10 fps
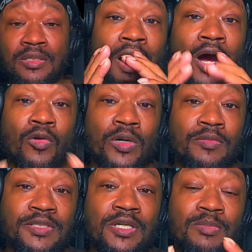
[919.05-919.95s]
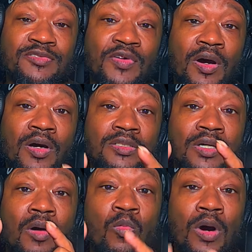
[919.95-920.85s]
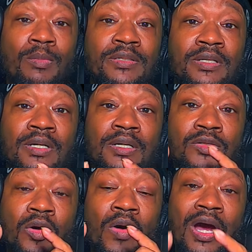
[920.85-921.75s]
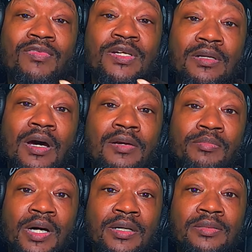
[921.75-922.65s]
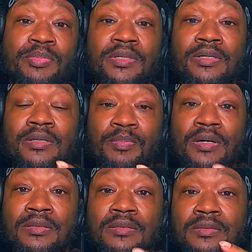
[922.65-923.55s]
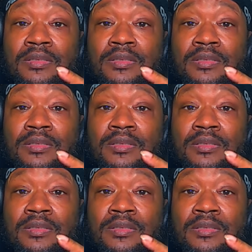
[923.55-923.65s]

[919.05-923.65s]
I agree with them as far as a woman, you know, having a lot of money, being up under